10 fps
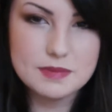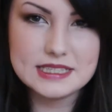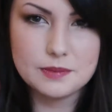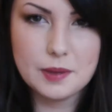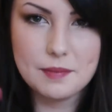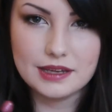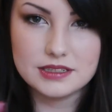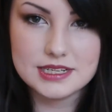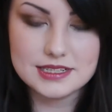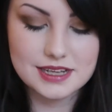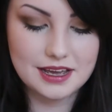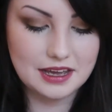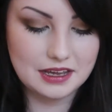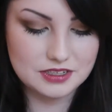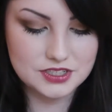um, mine's a bit melted,
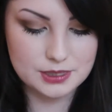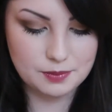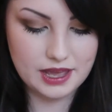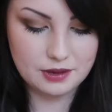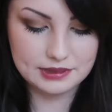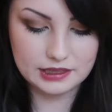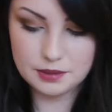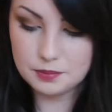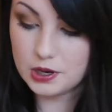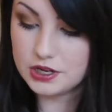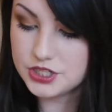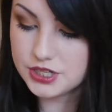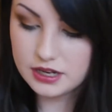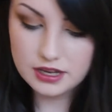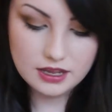I just apply it with a lip brush
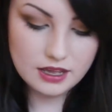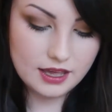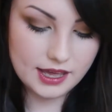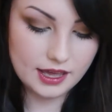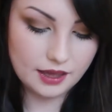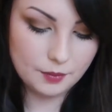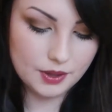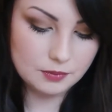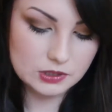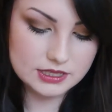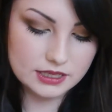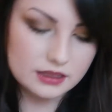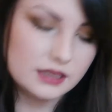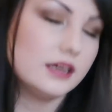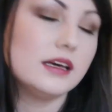um, I'm using
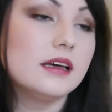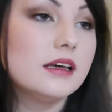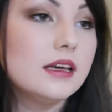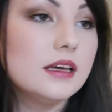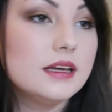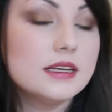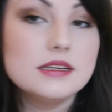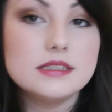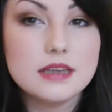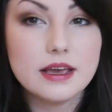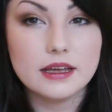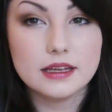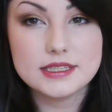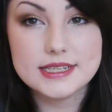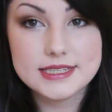the uh,
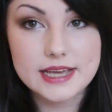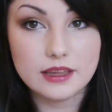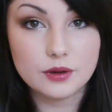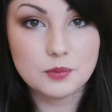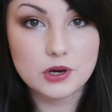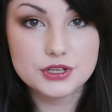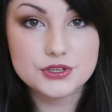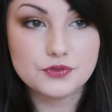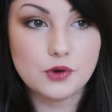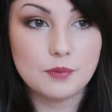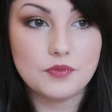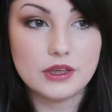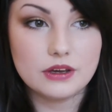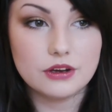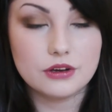detailer brush from
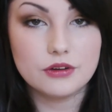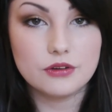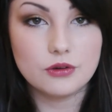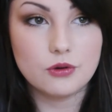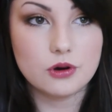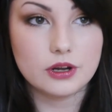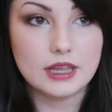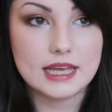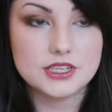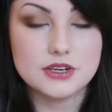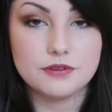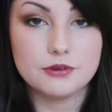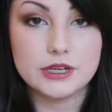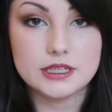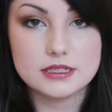the core collection of the
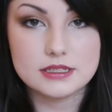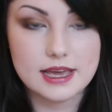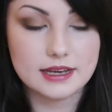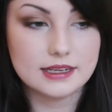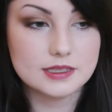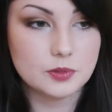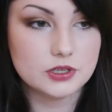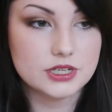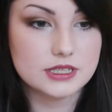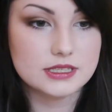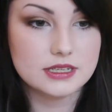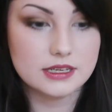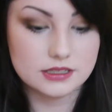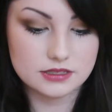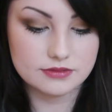Real Techniques brushes.
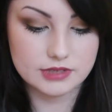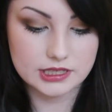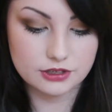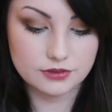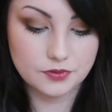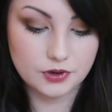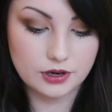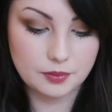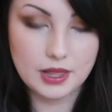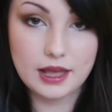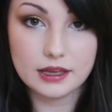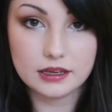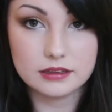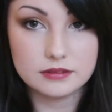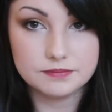It's really good for
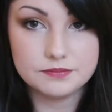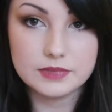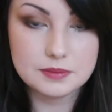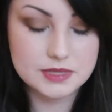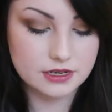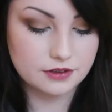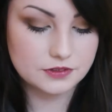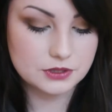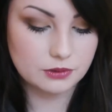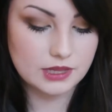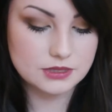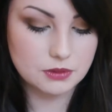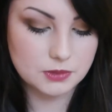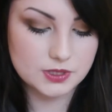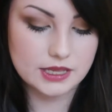applying lip stuff, so that's
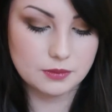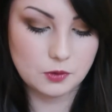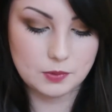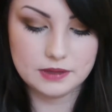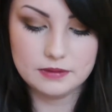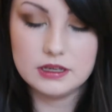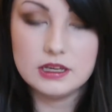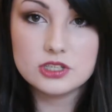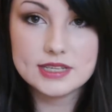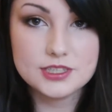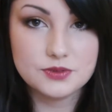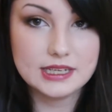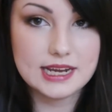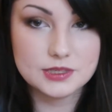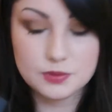what I'm using at the moment. that's a
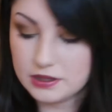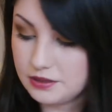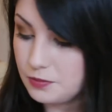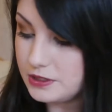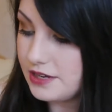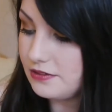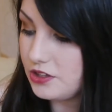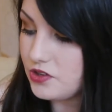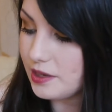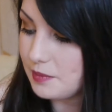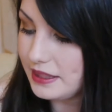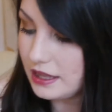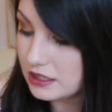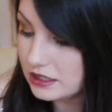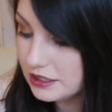really nice one, would definitely recommend
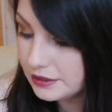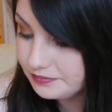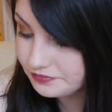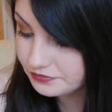that colour.